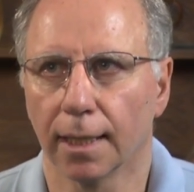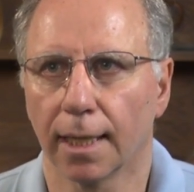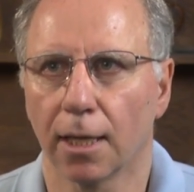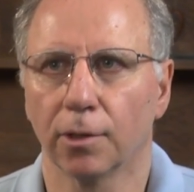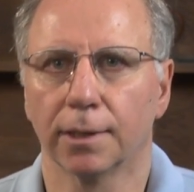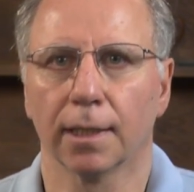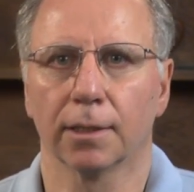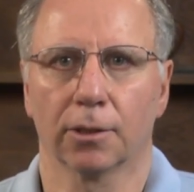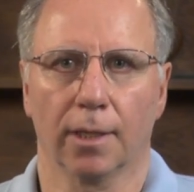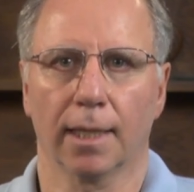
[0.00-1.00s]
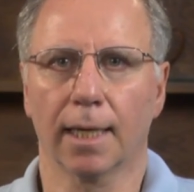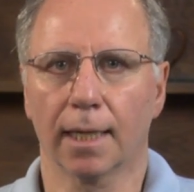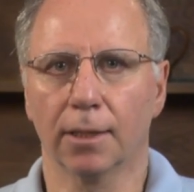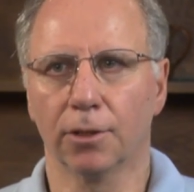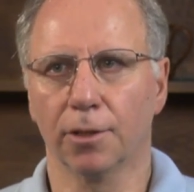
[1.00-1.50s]
And so I
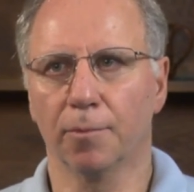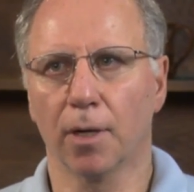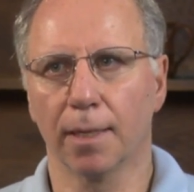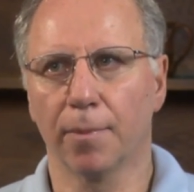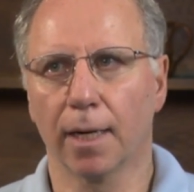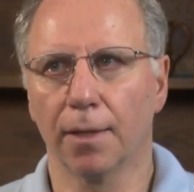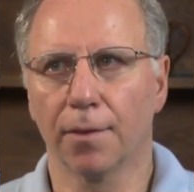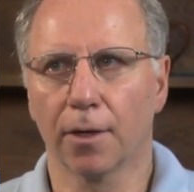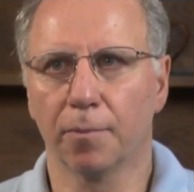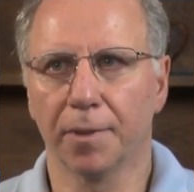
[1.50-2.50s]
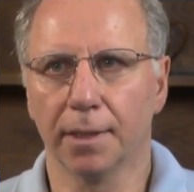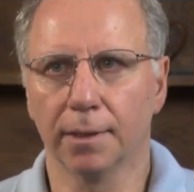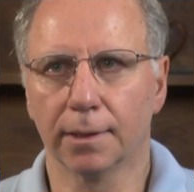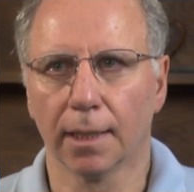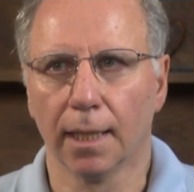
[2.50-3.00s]
got into the mind-body
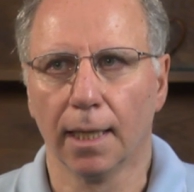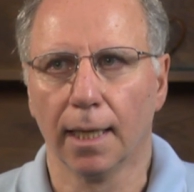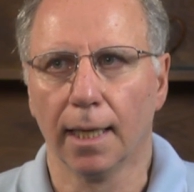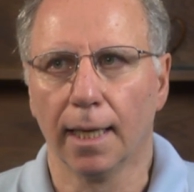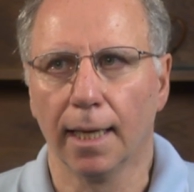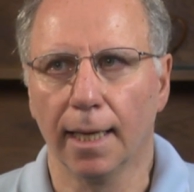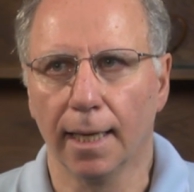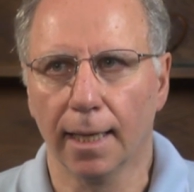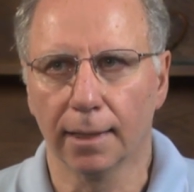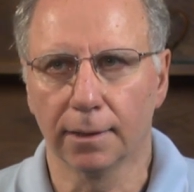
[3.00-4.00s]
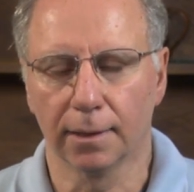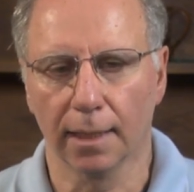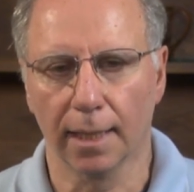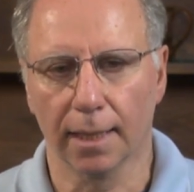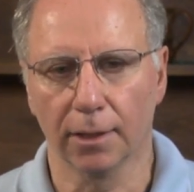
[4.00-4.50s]
therapies,
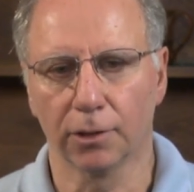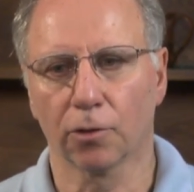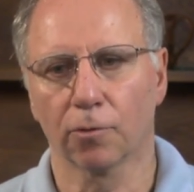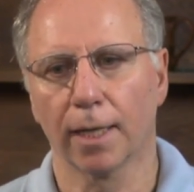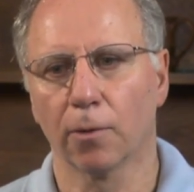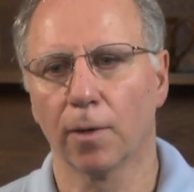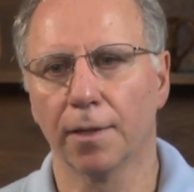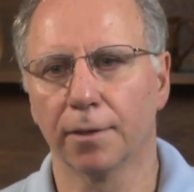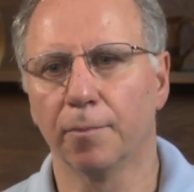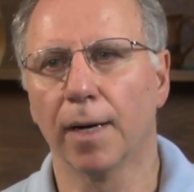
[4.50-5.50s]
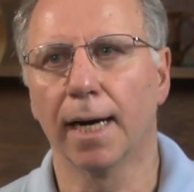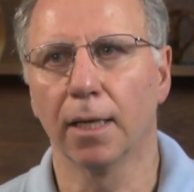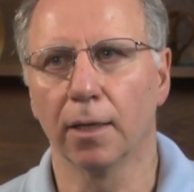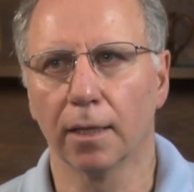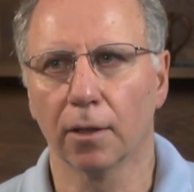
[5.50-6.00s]
and I saw right away that the
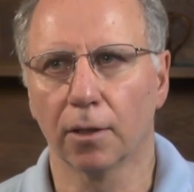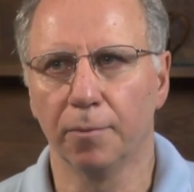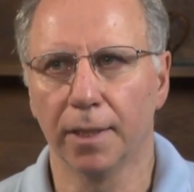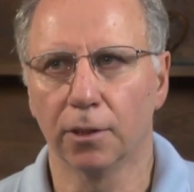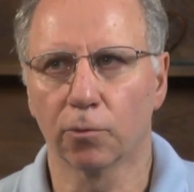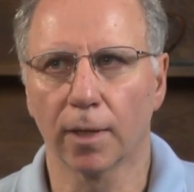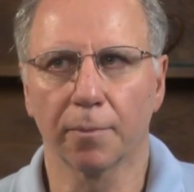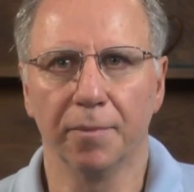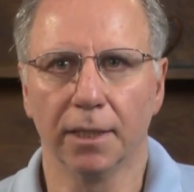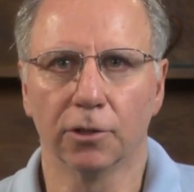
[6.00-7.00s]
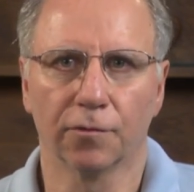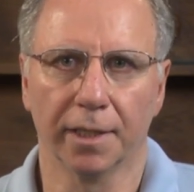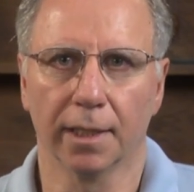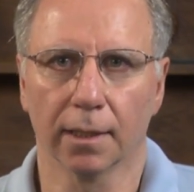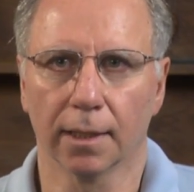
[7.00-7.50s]
body could be a direct means for
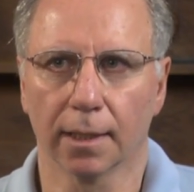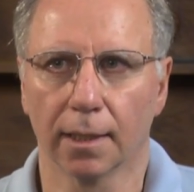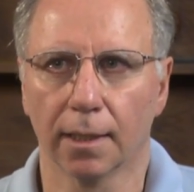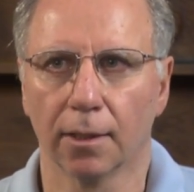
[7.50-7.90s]
healing.